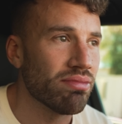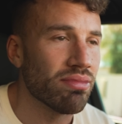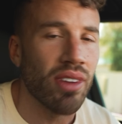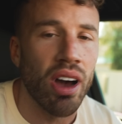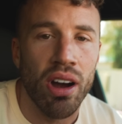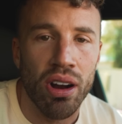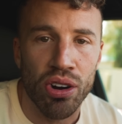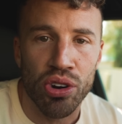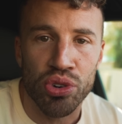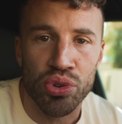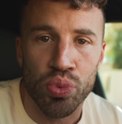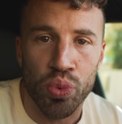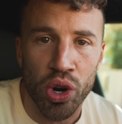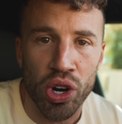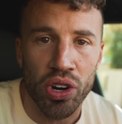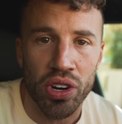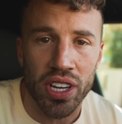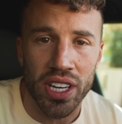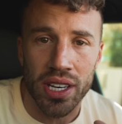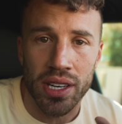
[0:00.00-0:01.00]
hard
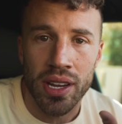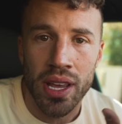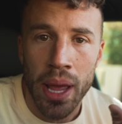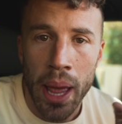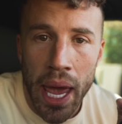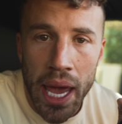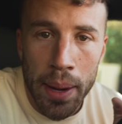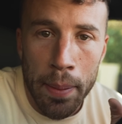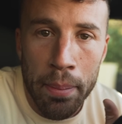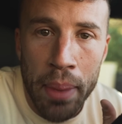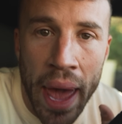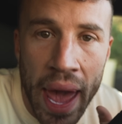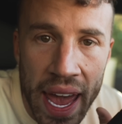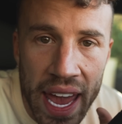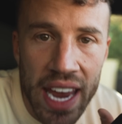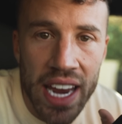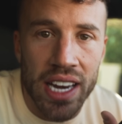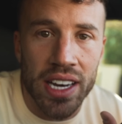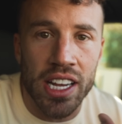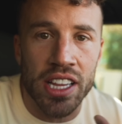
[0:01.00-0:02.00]
work and, and
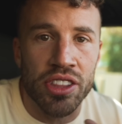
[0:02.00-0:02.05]
pain.